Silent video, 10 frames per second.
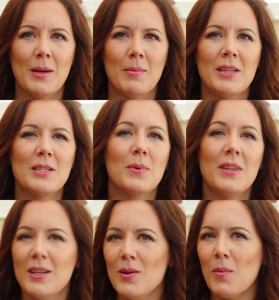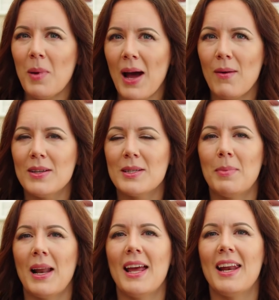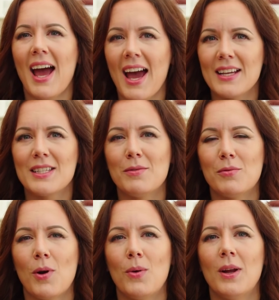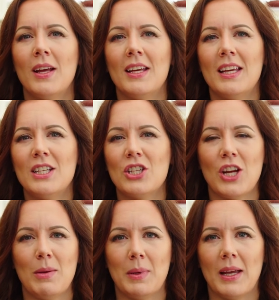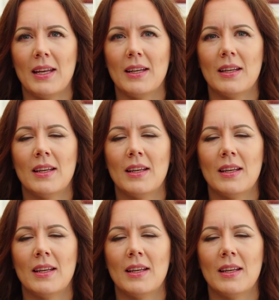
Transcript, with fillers: but it's within your power to play an active role in shaping it.